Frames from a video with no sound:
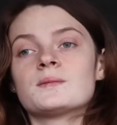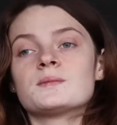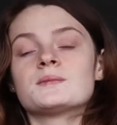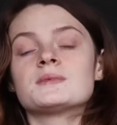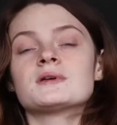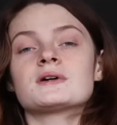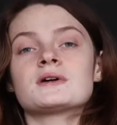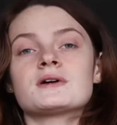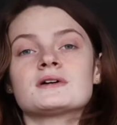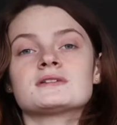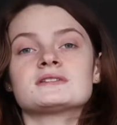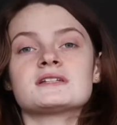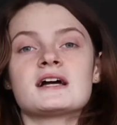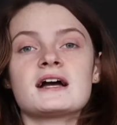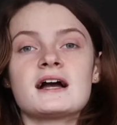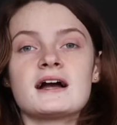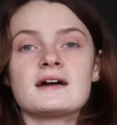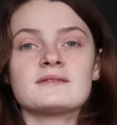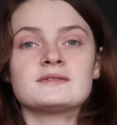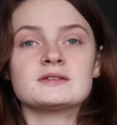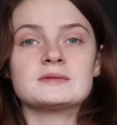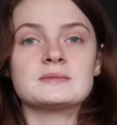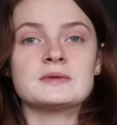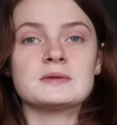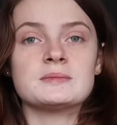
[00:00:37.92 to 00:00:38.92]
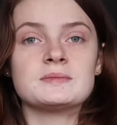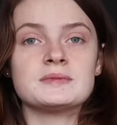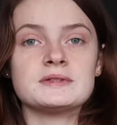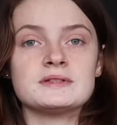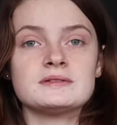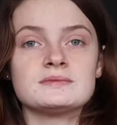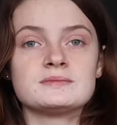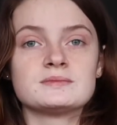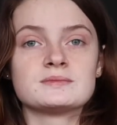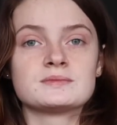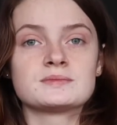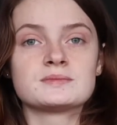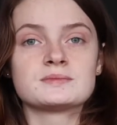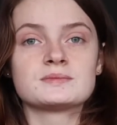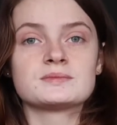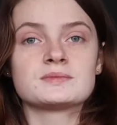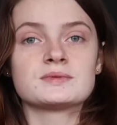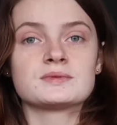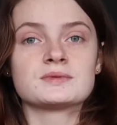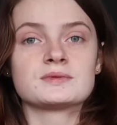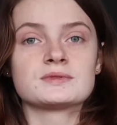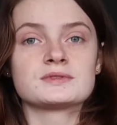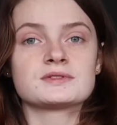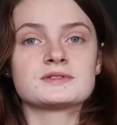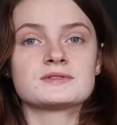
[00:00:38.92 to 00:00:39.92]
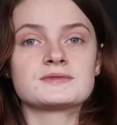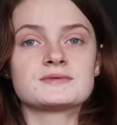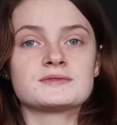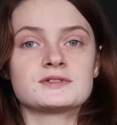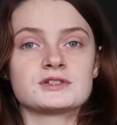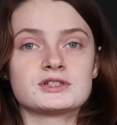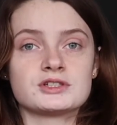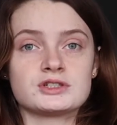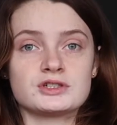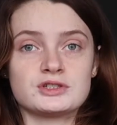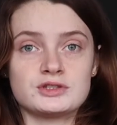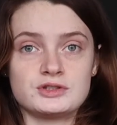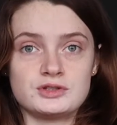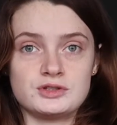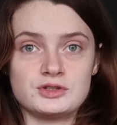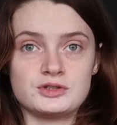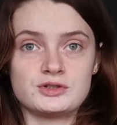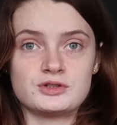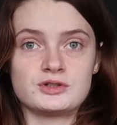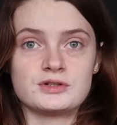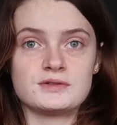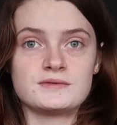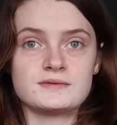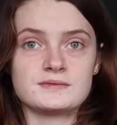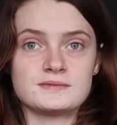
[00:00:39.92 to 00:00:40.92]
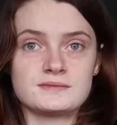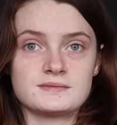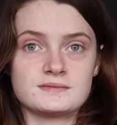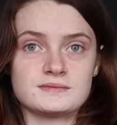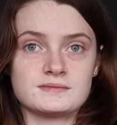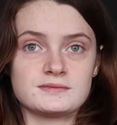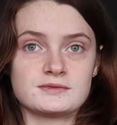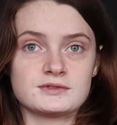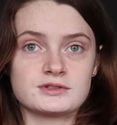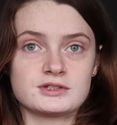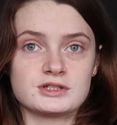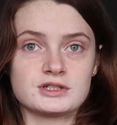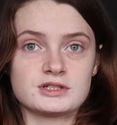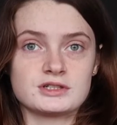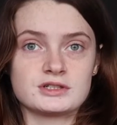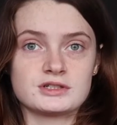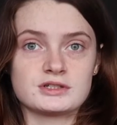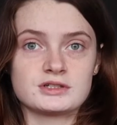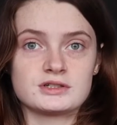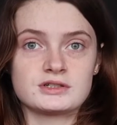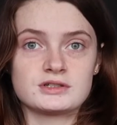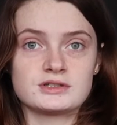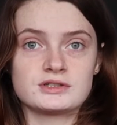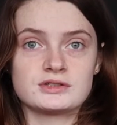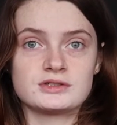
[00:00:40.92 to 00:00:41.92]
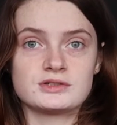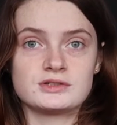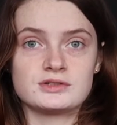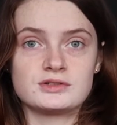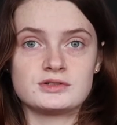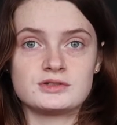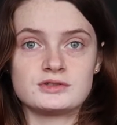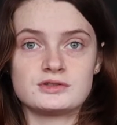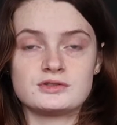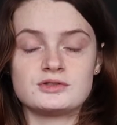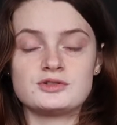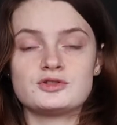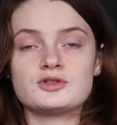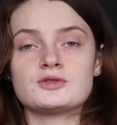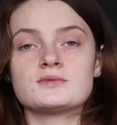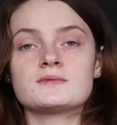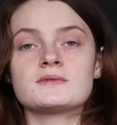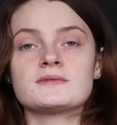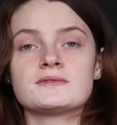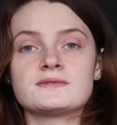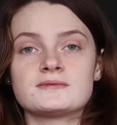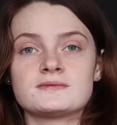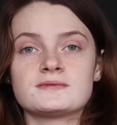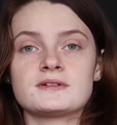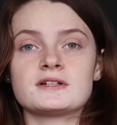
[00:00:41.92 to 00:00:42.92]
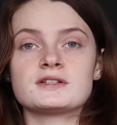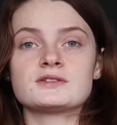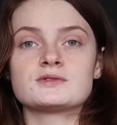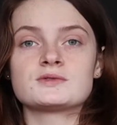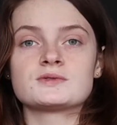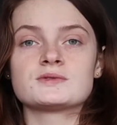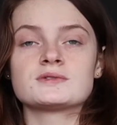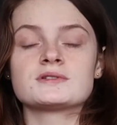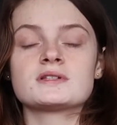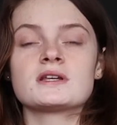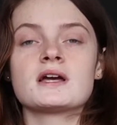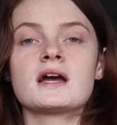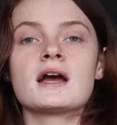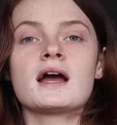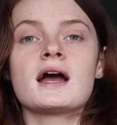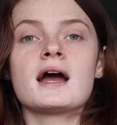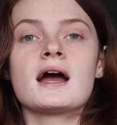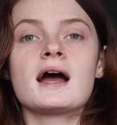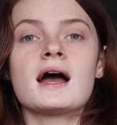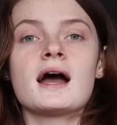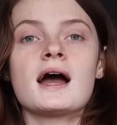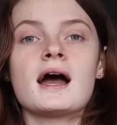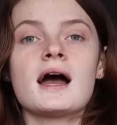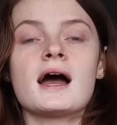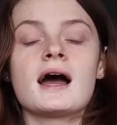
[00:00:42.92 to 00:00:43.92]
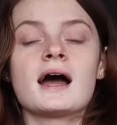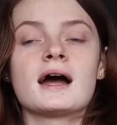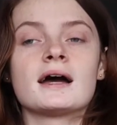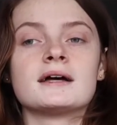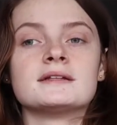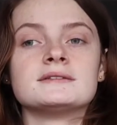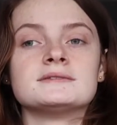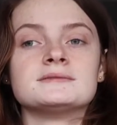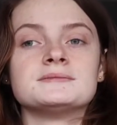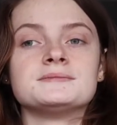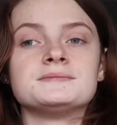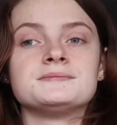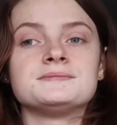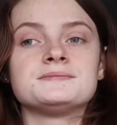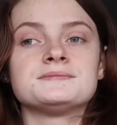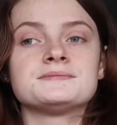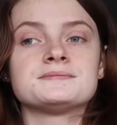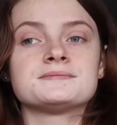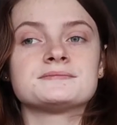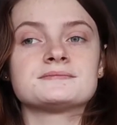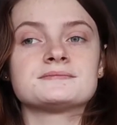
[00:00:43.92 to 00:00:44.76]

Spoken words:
because I haven't been posted for YouTube videos, and